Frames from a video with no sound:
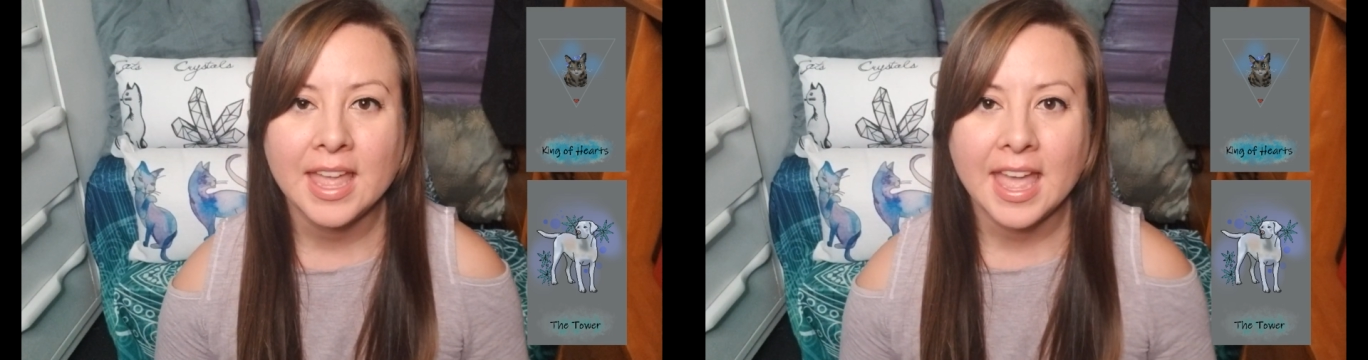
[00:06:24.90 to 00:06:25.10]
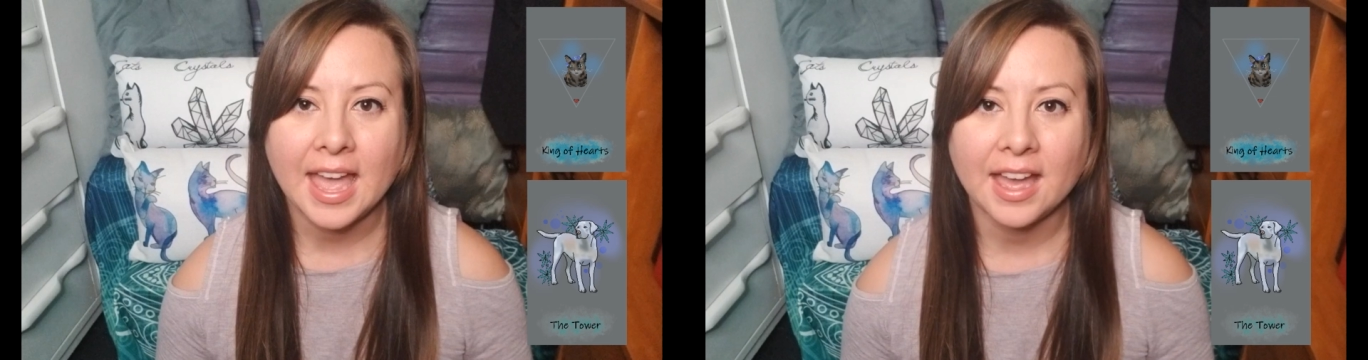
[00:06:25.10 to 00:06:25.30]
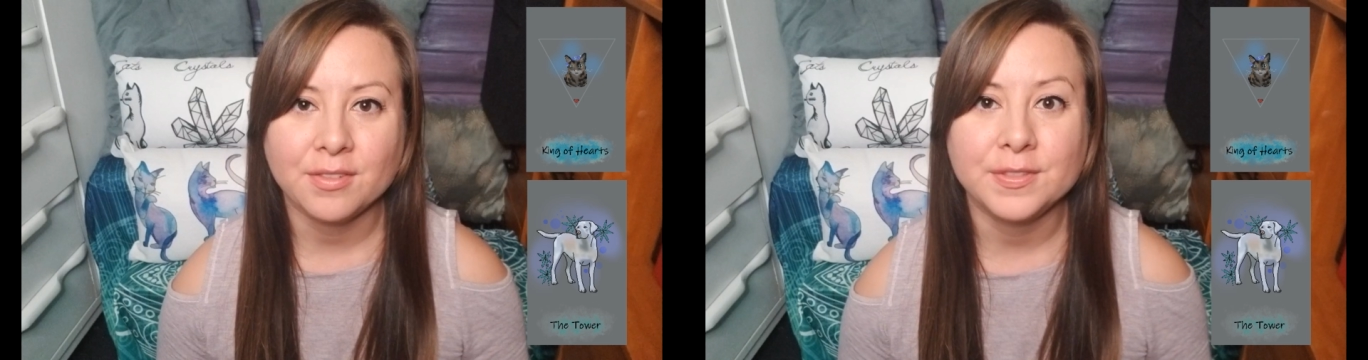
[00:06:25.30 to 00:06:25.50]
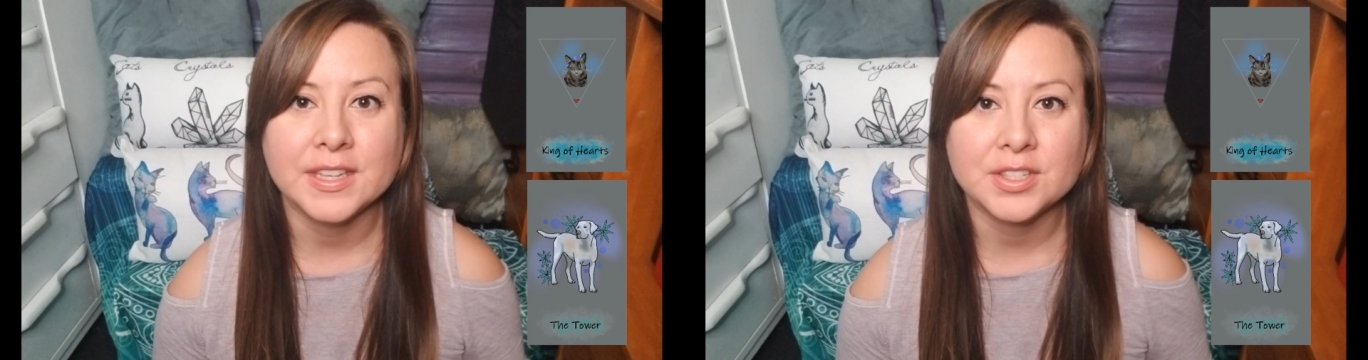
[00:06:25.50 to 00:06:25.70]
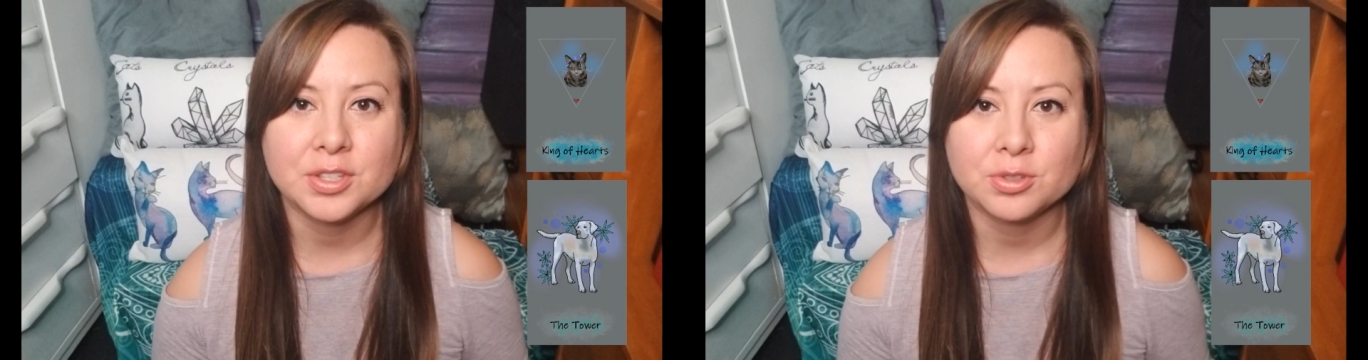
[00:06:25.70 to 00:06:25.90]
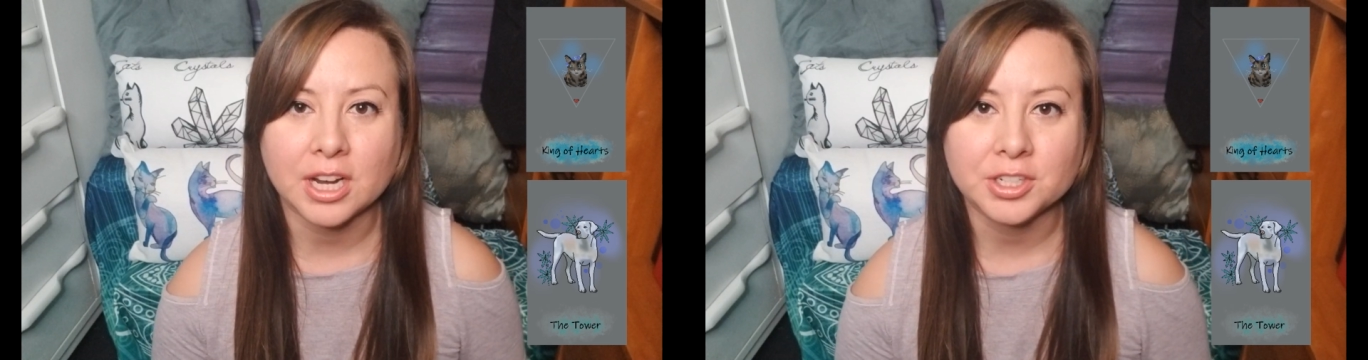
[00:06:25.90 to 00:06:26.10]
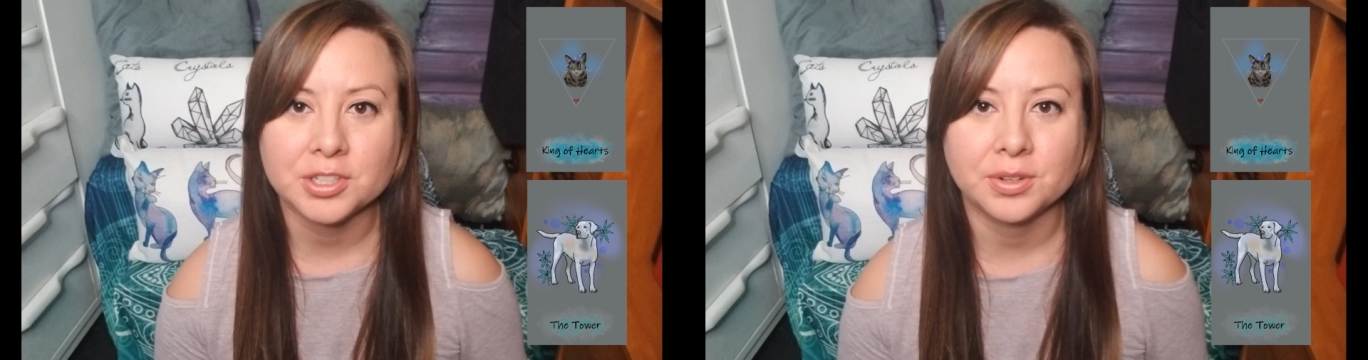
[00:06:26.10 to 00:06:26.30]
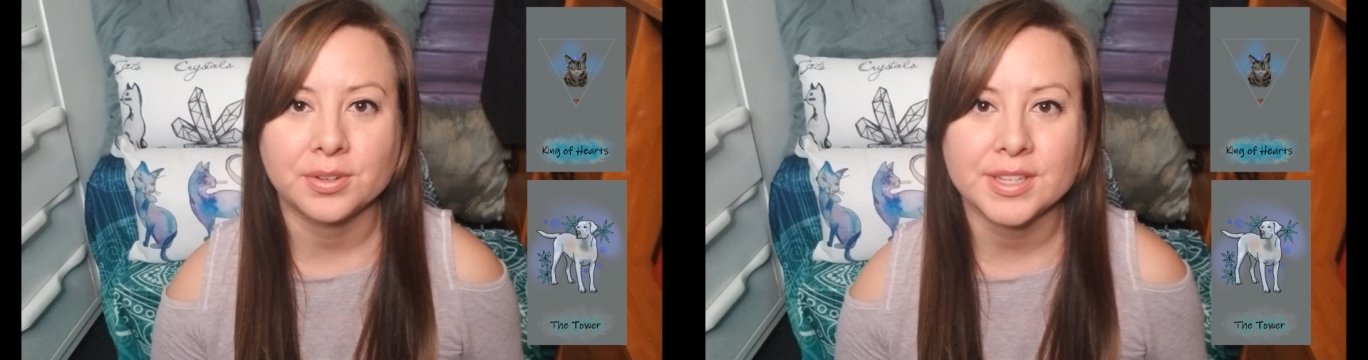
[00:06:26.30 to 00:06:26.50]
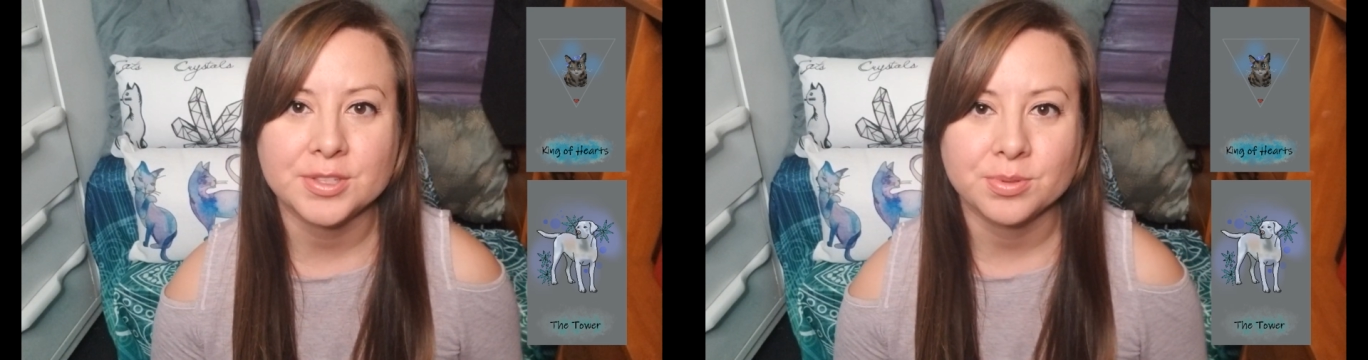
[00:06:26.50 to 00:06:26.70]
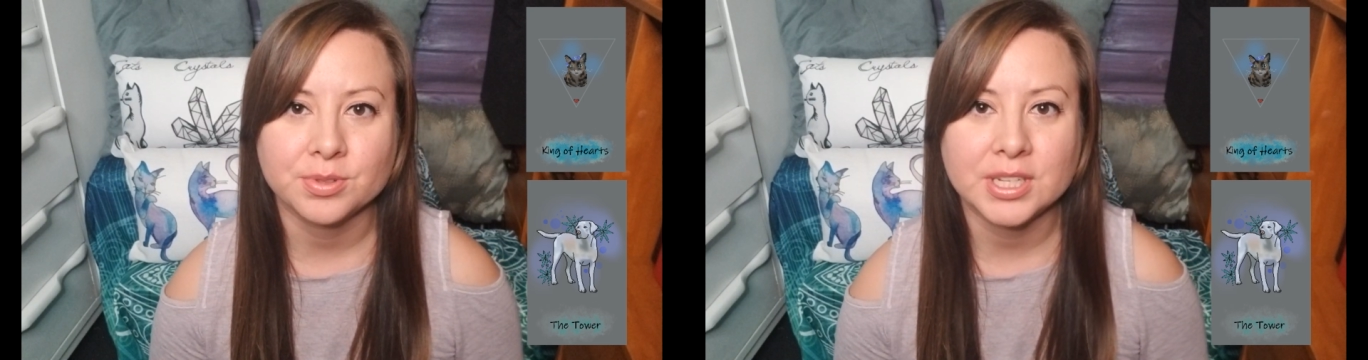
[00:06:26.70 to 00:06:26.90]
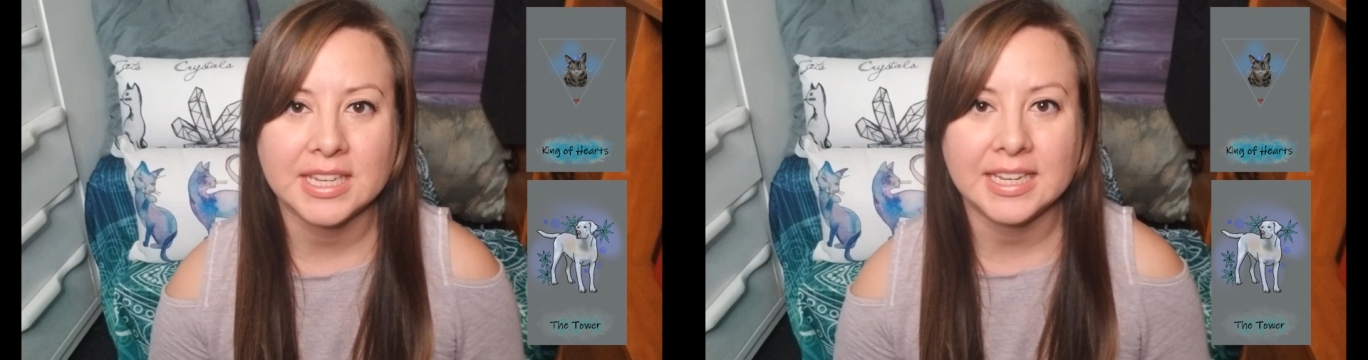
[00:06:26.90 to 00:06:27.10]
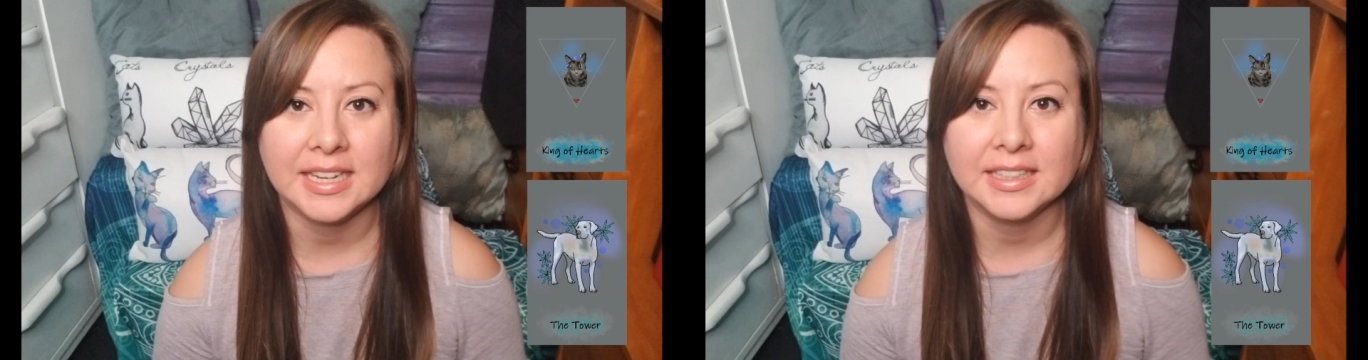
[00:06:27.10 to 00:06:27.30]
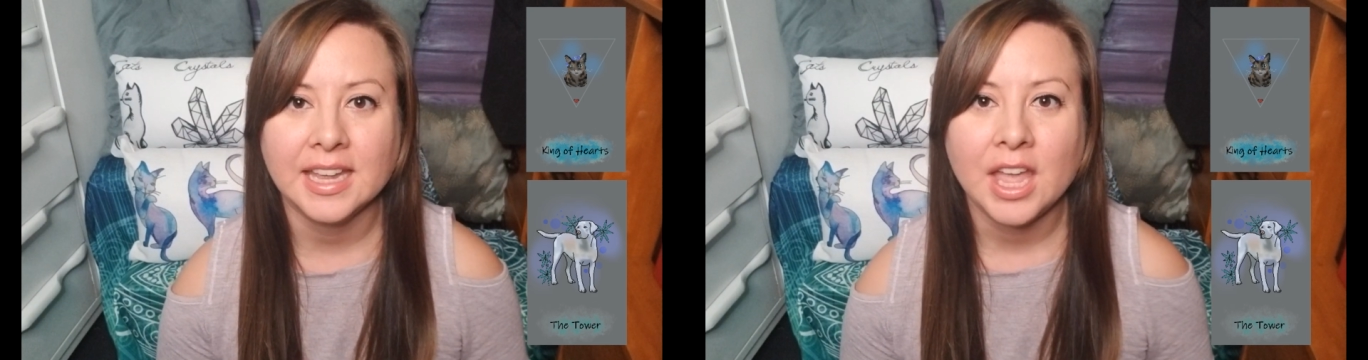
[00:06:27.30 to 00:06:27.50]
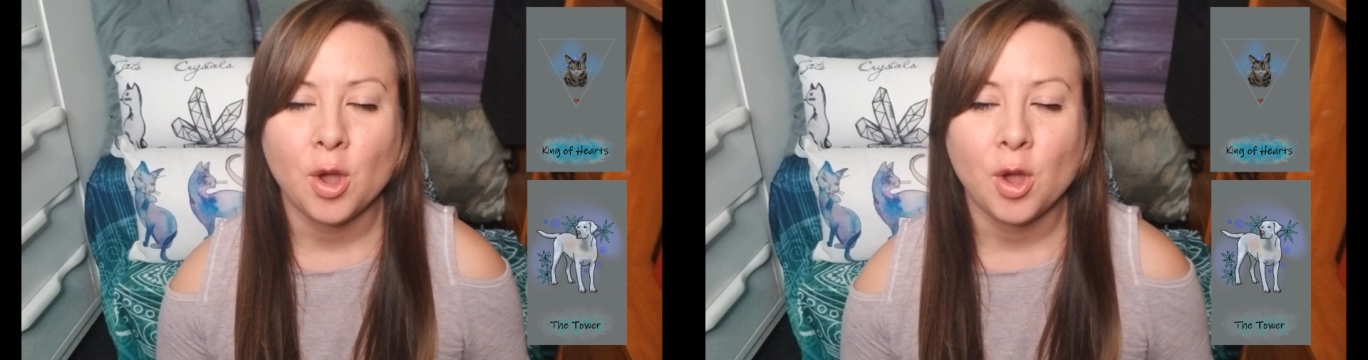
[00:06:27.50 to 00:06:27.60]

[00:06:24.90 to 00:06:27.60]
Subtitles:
have this structure or this routine